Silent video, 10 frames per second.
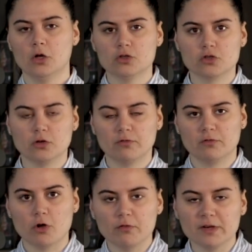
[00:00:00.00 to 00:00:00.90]
Just sort of
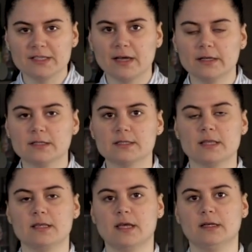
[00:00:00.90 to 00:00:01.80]
lovely tannins
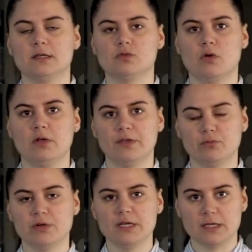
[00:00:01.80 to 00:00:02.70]
at the end as well. They
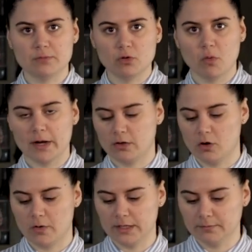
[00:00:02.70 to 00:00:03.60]
really keep the wine
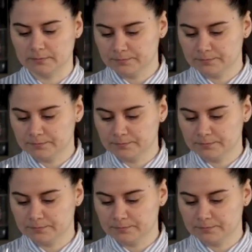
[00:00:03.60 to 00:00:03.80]
going.